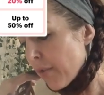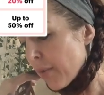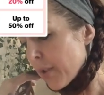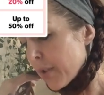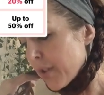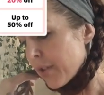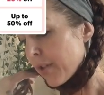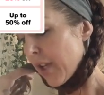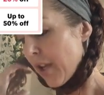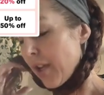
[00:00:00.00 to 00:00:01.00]
for
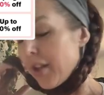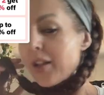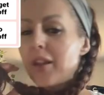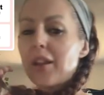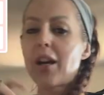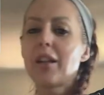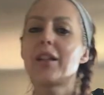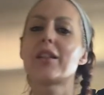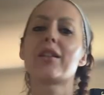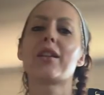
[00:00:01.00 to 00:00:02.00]
personal gain. That
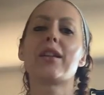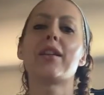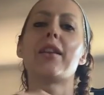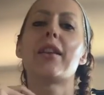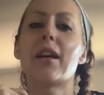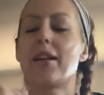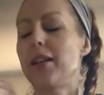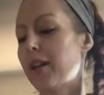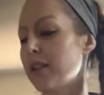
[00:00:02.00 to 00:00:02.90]
is the light